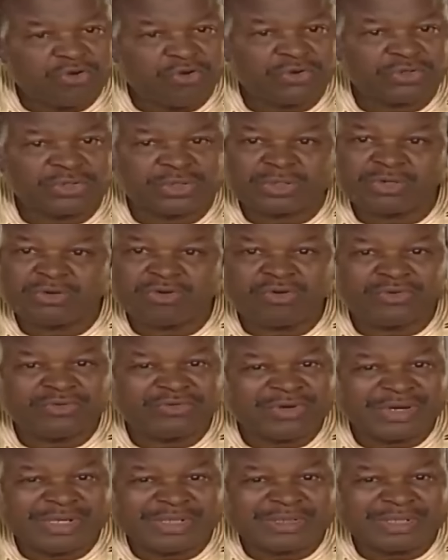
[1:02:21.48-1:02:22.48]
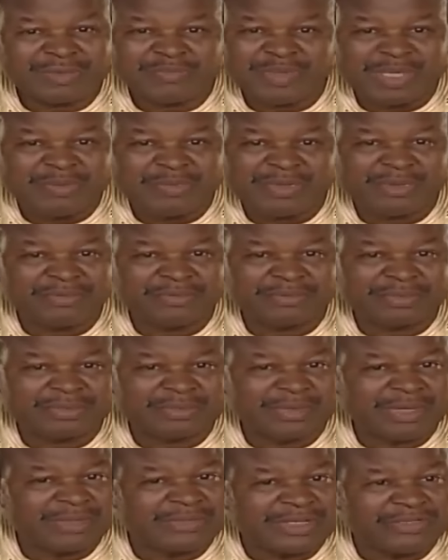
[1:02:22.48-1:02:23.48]
cost hundreds and maybe
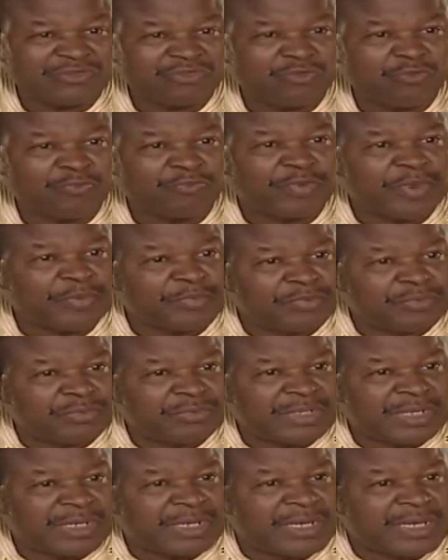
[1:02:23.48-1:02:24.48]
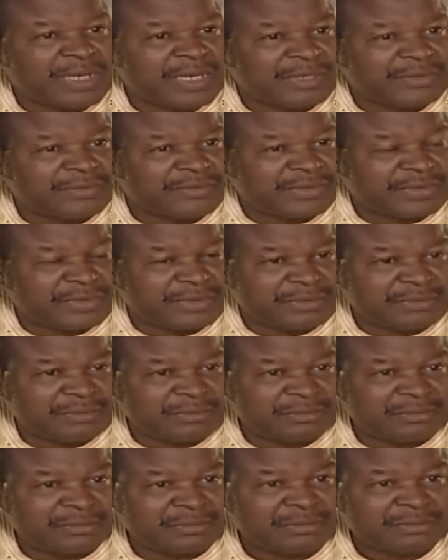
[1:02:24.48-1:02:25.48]
thousands of people their lives
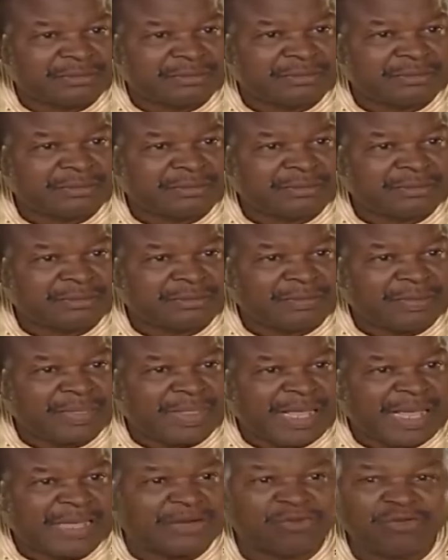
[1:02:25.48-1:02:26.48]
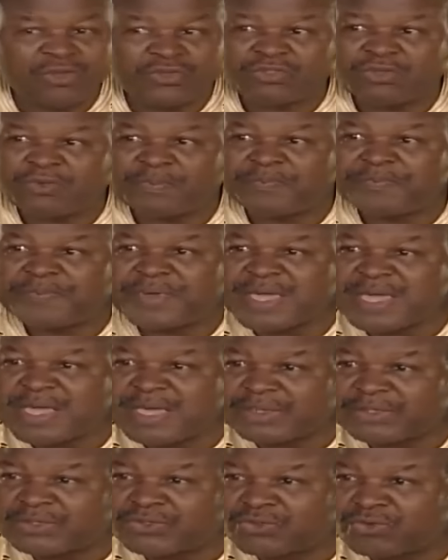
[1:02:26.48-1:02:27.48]
and lots of
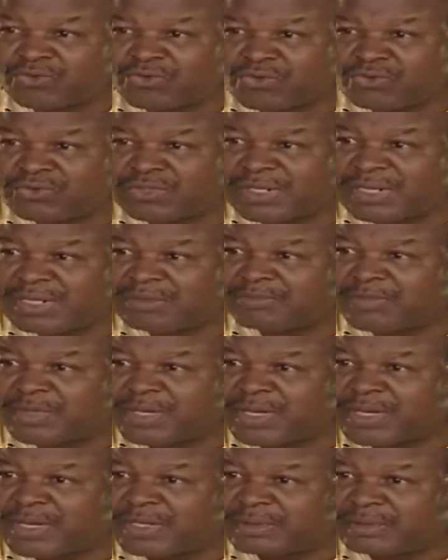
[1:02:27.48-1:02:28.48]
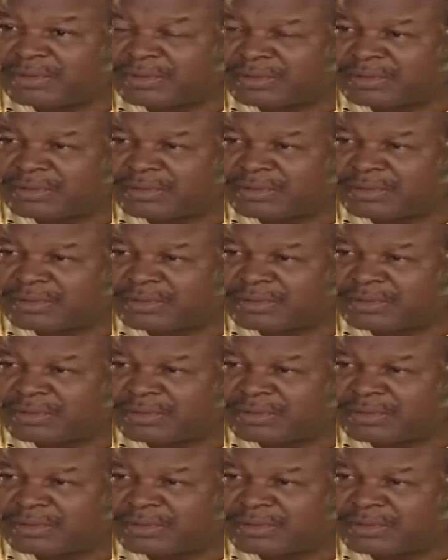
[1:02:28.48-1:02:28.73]
pains to those they left behind.